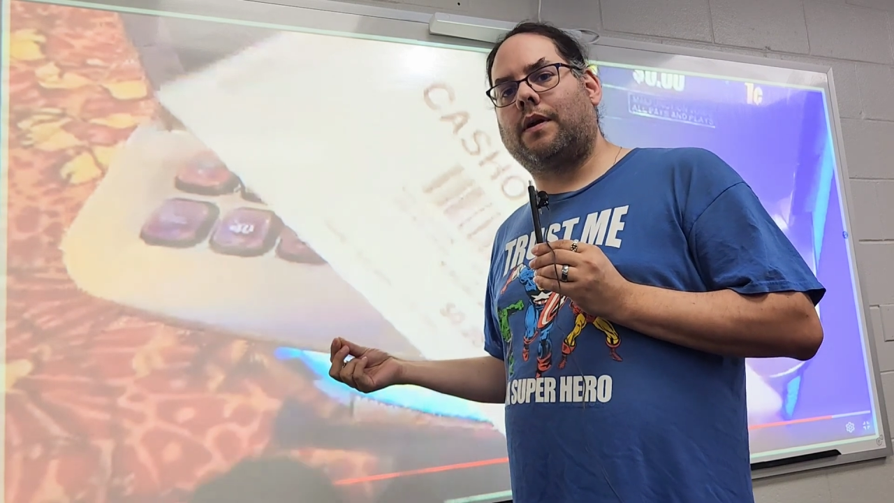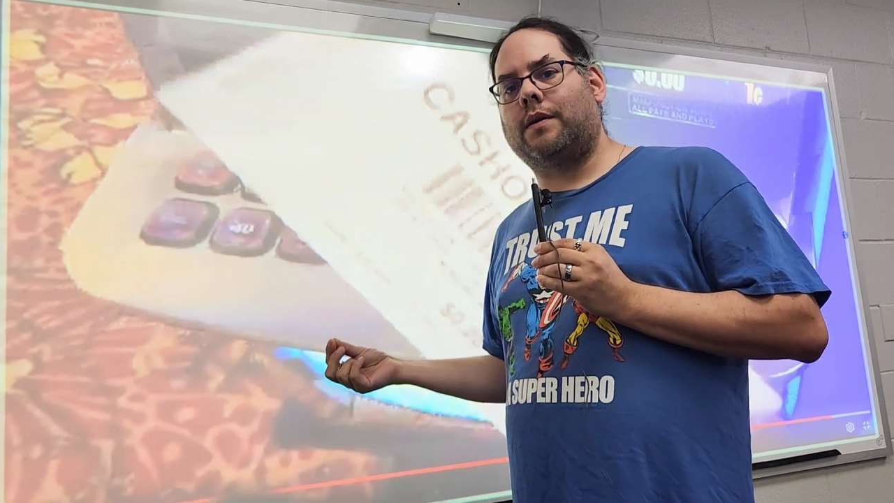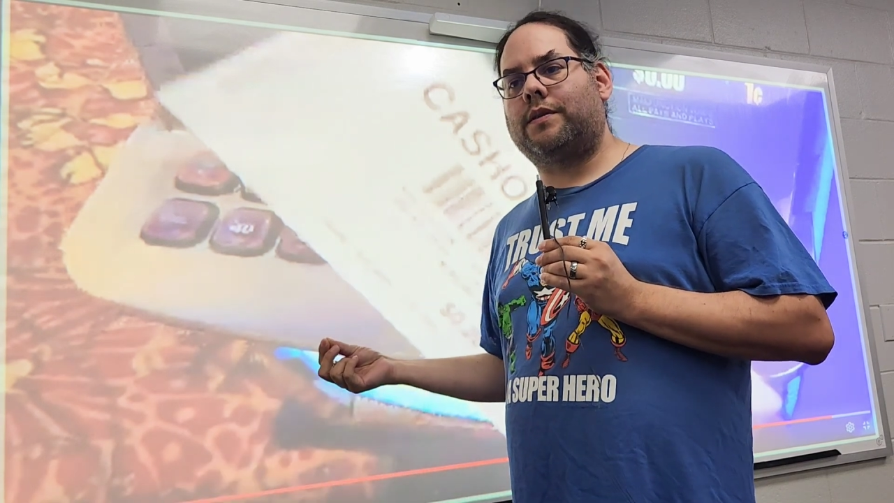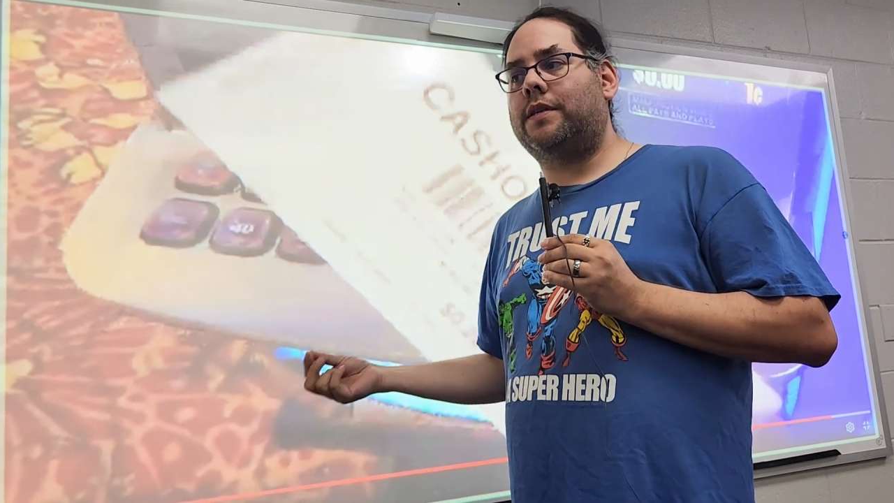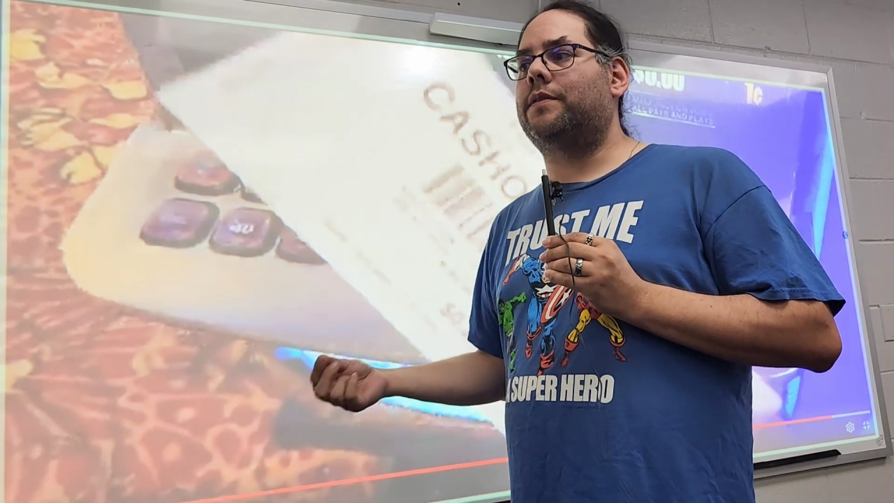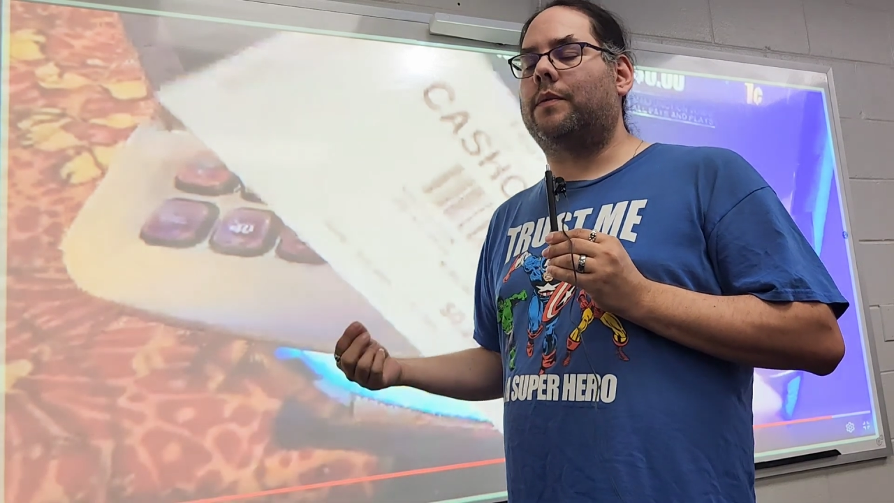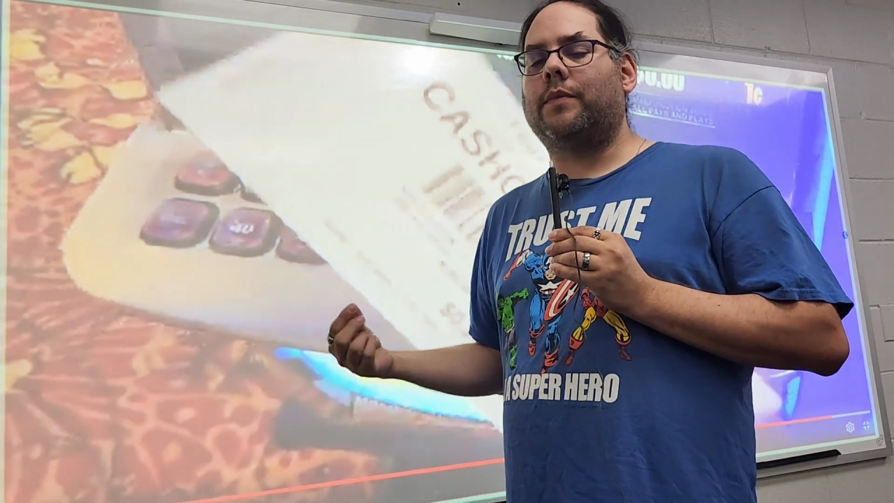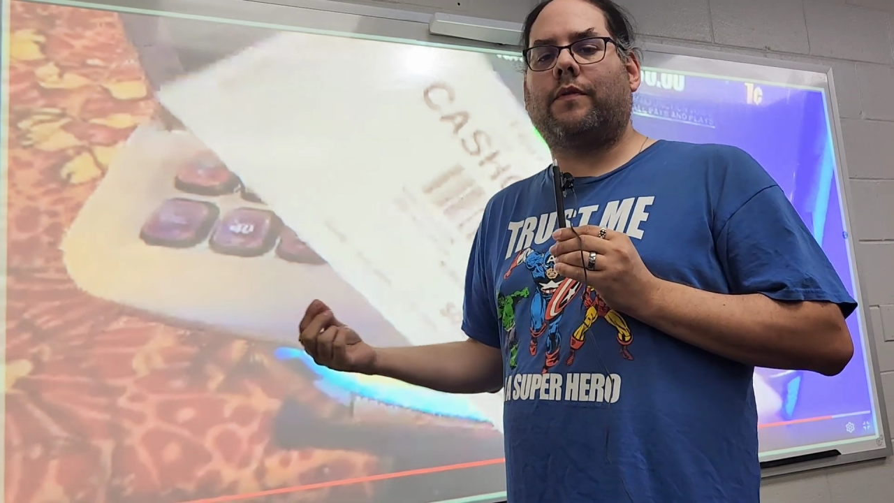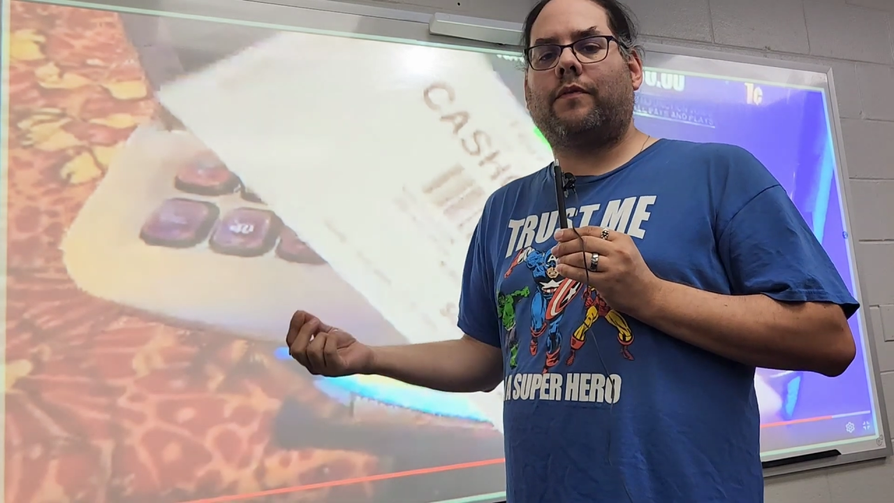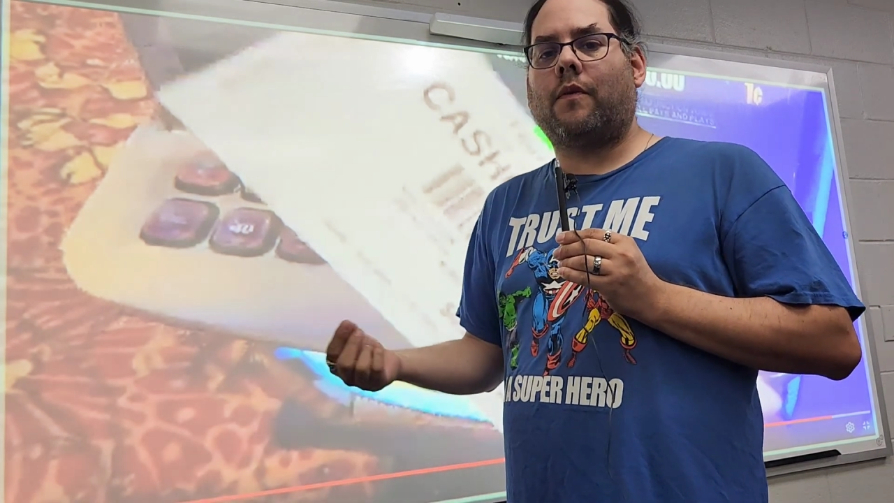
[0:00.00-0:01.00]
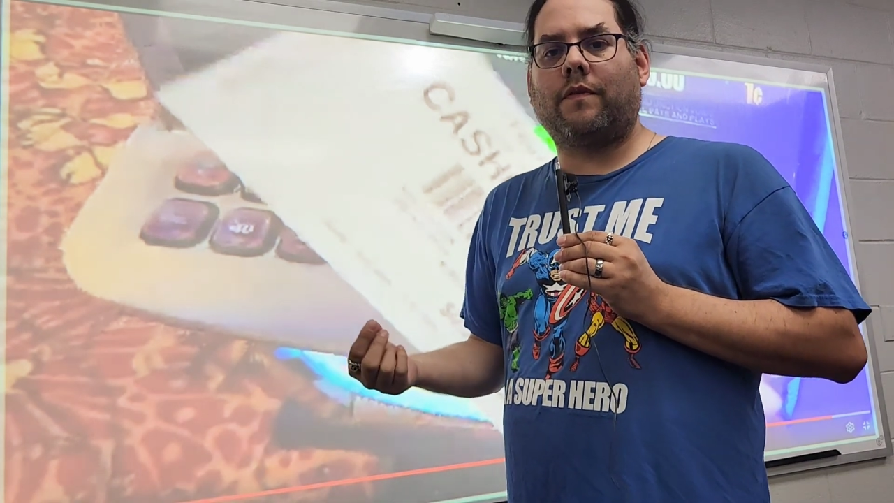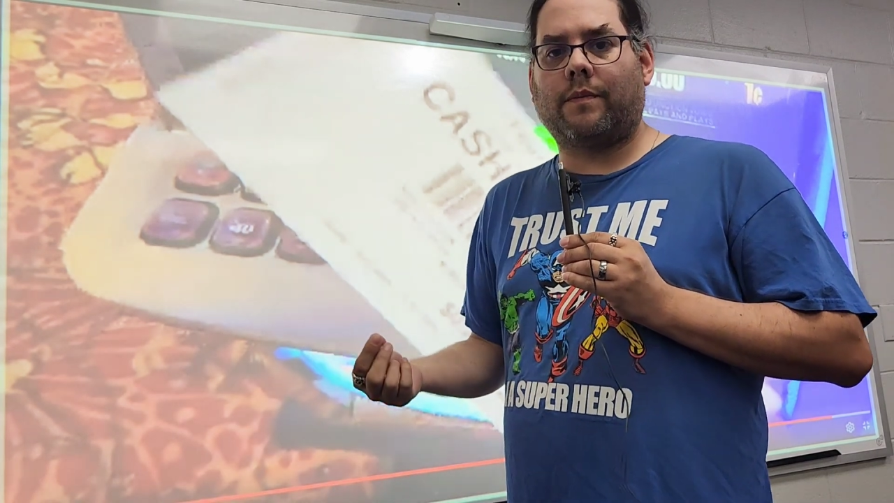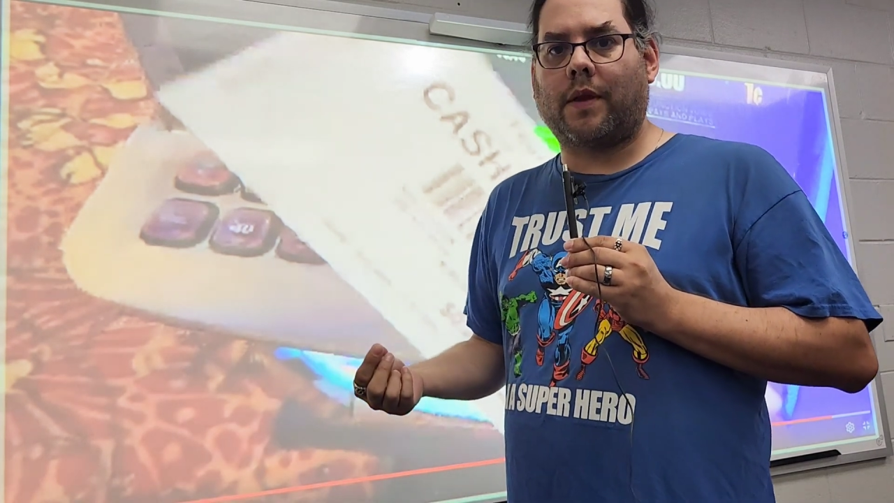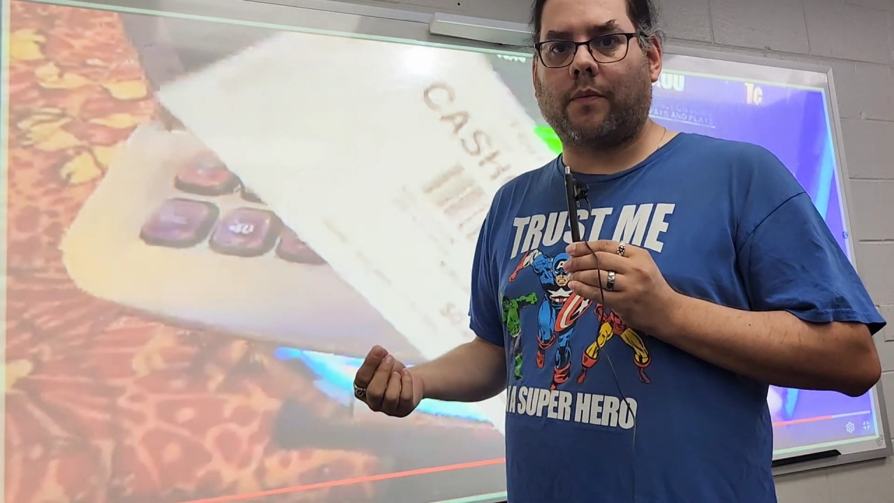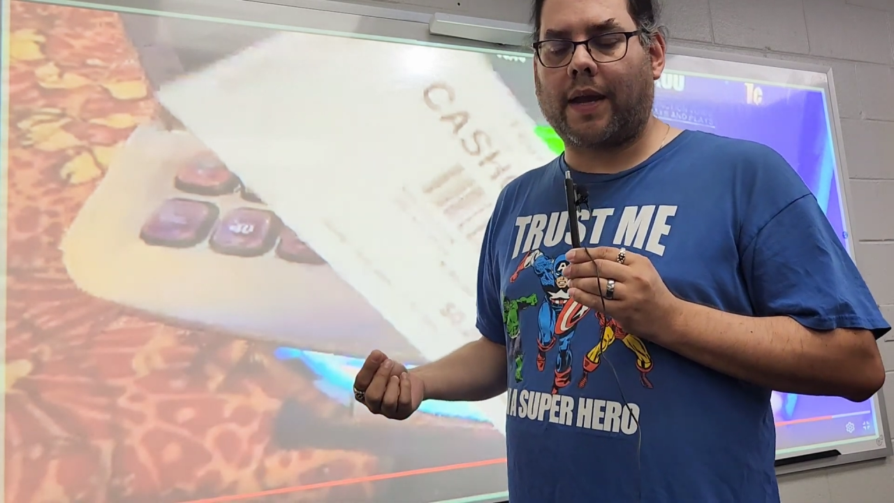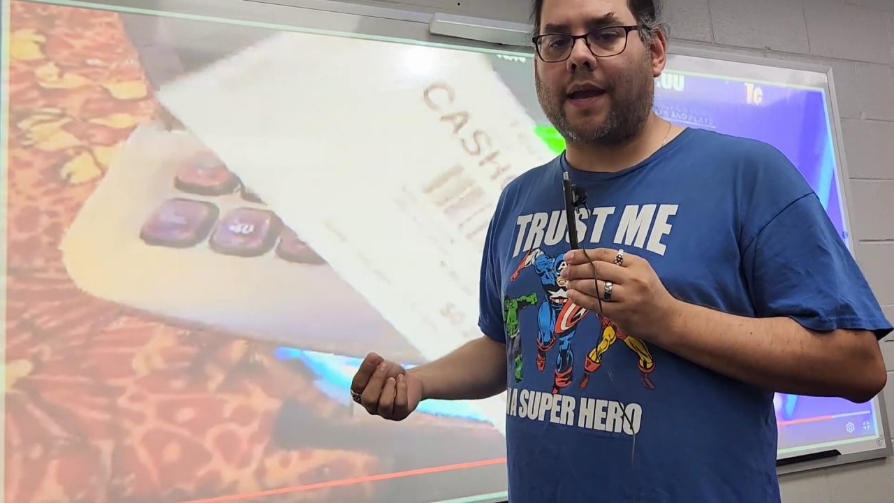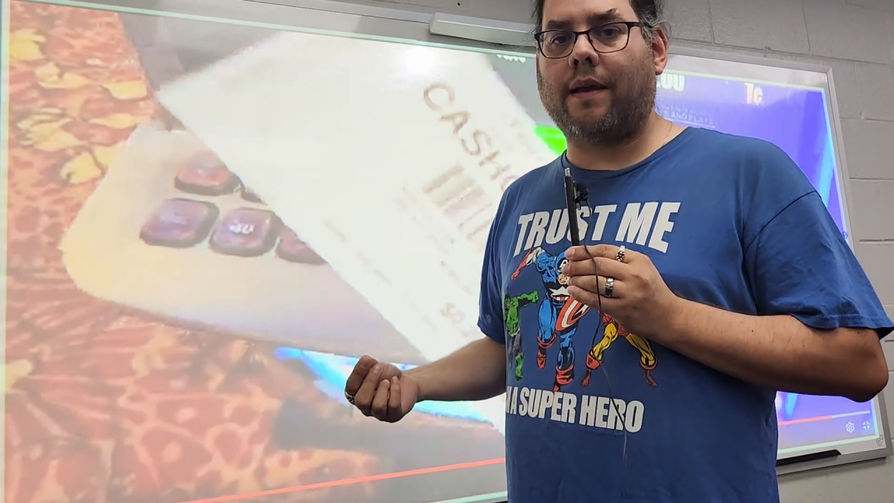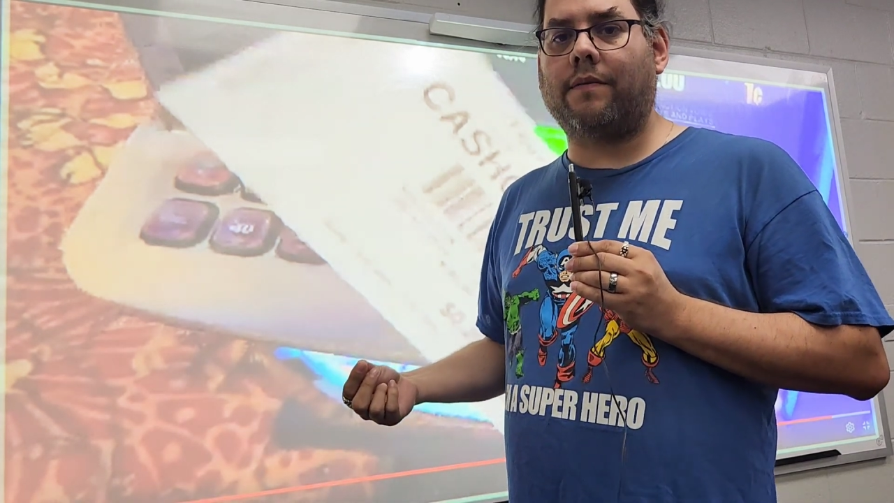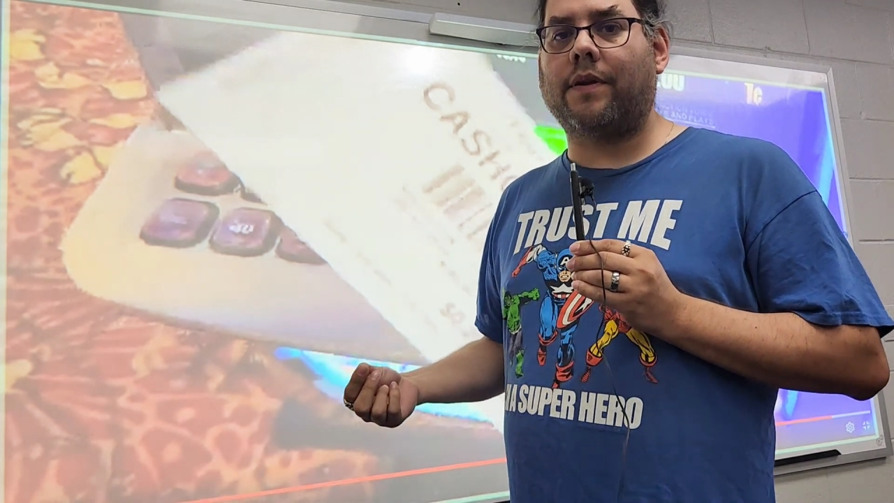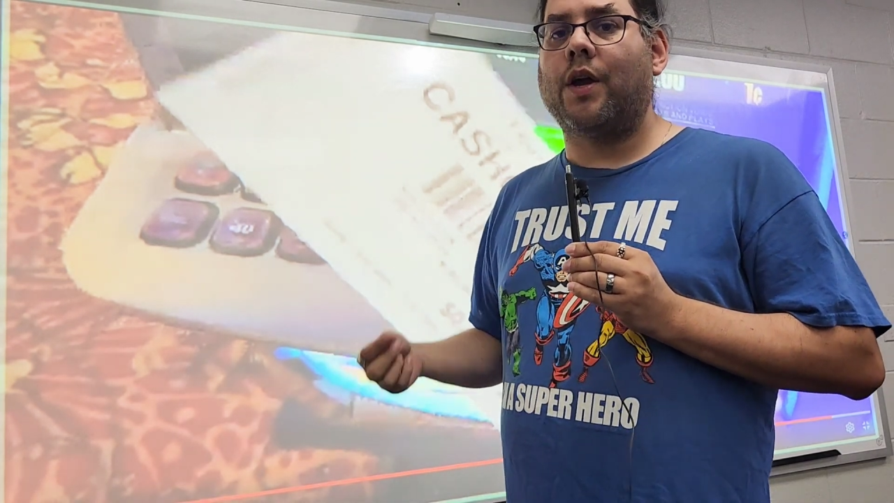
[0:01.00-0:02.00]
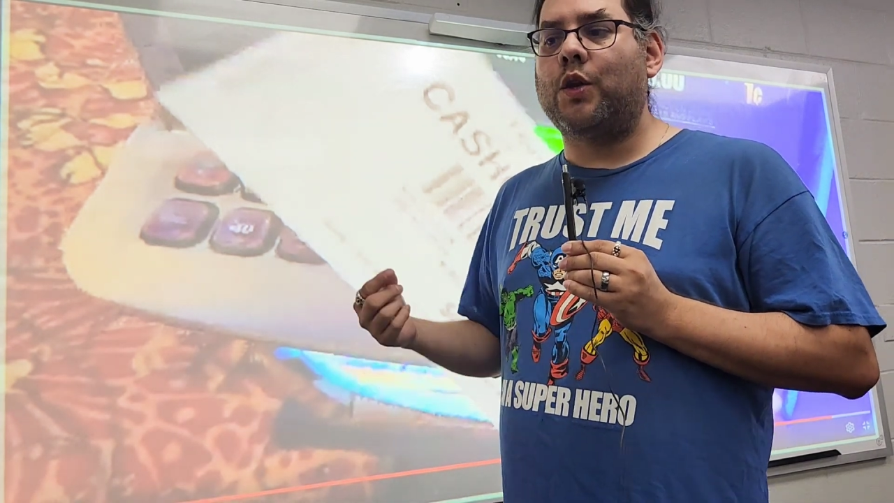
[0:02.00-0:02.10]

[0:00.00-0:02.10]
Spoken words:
system, the 4 of them that we have,